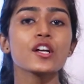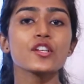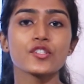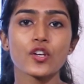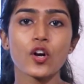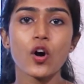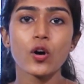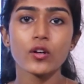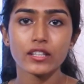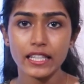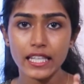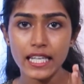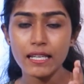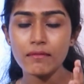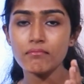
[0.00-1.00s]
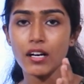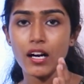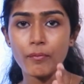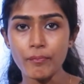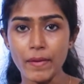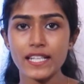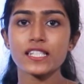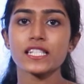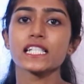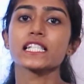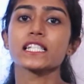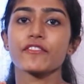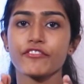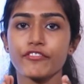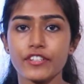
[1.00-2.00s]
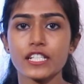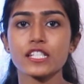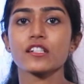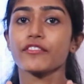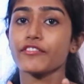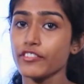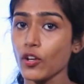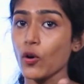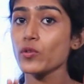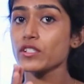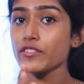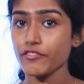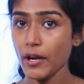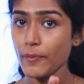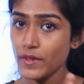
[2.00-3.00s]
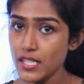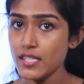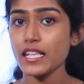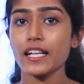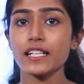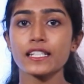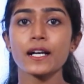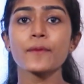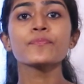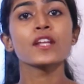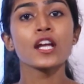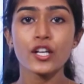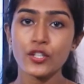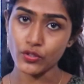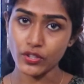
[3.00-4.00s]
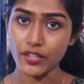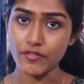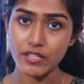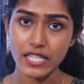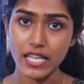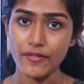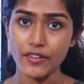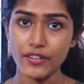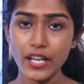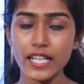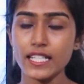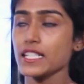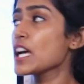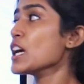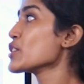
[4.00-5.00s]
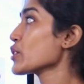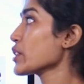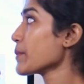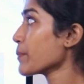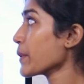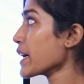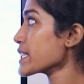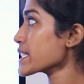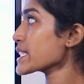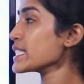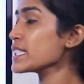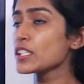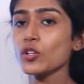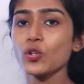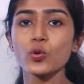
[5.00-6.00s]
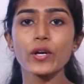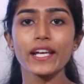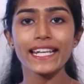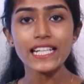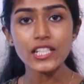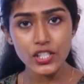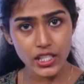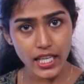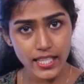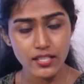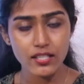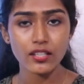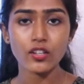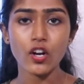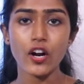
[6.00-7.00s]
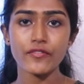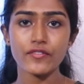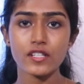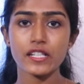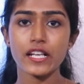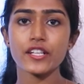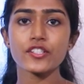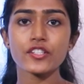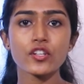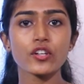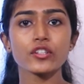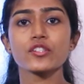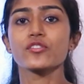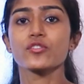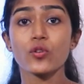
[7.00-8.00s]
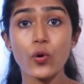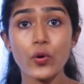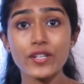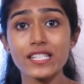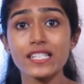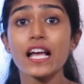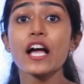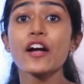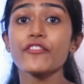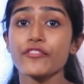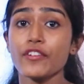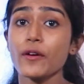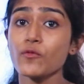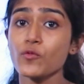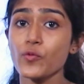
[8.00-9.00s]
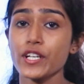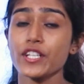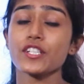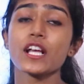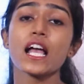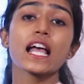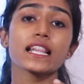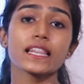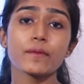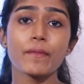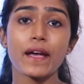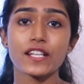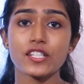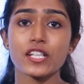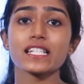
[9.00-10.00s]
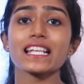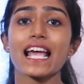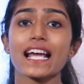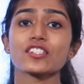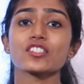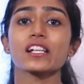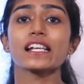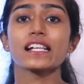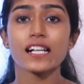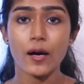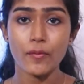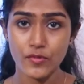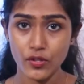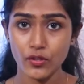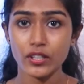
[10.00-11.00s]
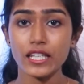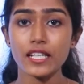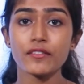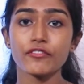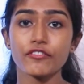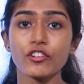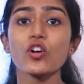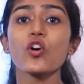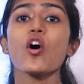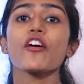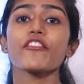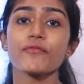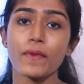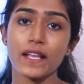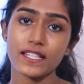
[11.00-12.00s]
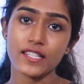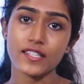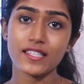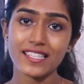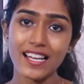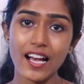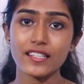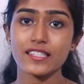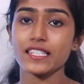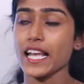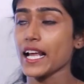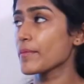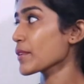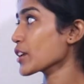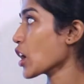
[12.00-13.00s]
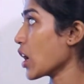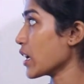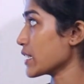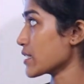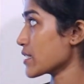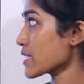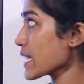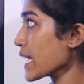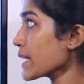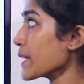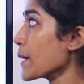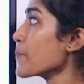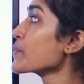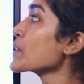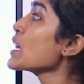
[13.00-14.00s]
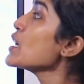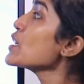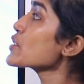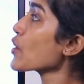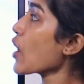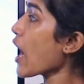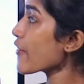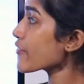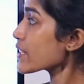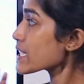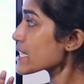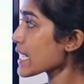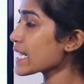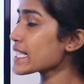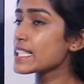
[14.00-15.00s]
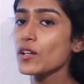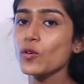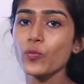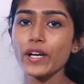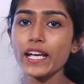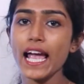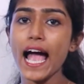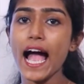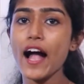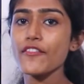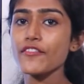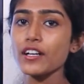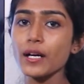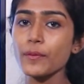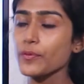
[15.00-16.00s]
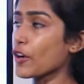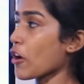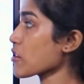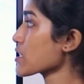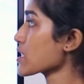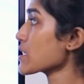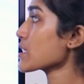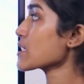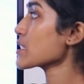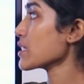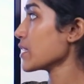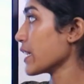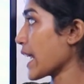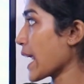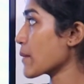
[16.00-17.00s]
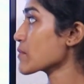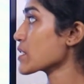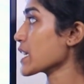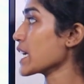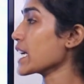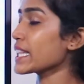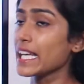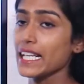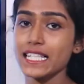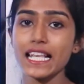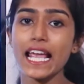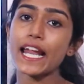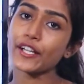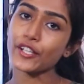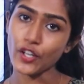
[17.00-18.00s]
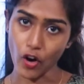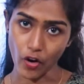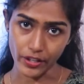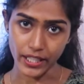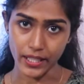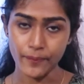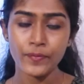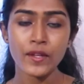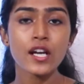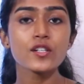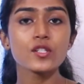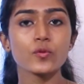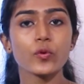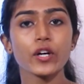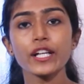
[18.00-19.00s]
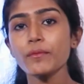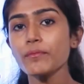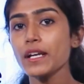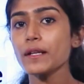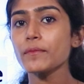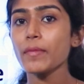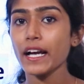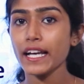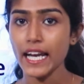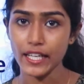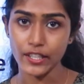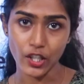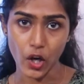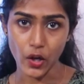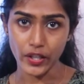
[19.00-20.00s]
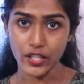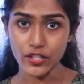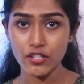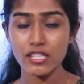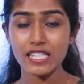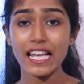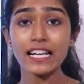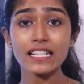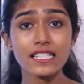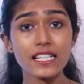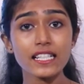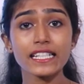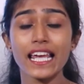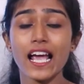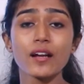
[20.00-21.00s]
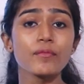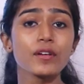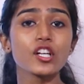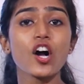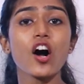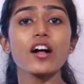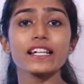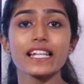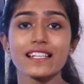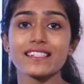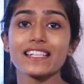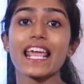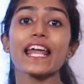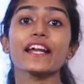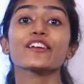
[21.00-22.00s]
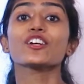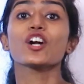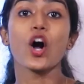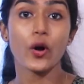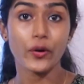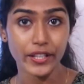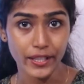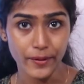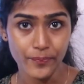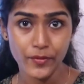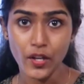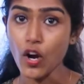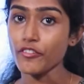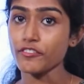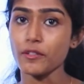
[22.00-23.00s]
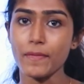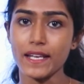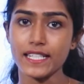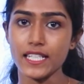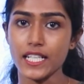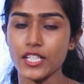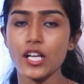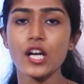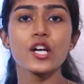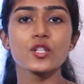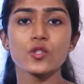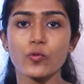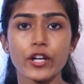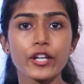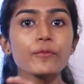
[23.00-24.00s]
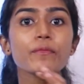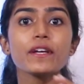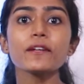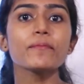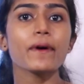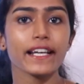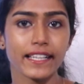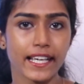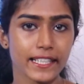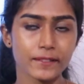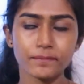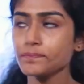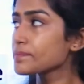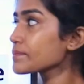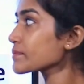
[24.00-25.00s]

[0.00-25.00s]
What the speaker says: So the message first flows from the sender to the receiver, right? So the person who initiates the conversation or the source from which the message actually comes or the flow of message starts can be called as the sender. So after sender, we have a process named here that is encoding. So what do you mean by encoding? So sender can be called as the encoder of the message. So what do you mean by that?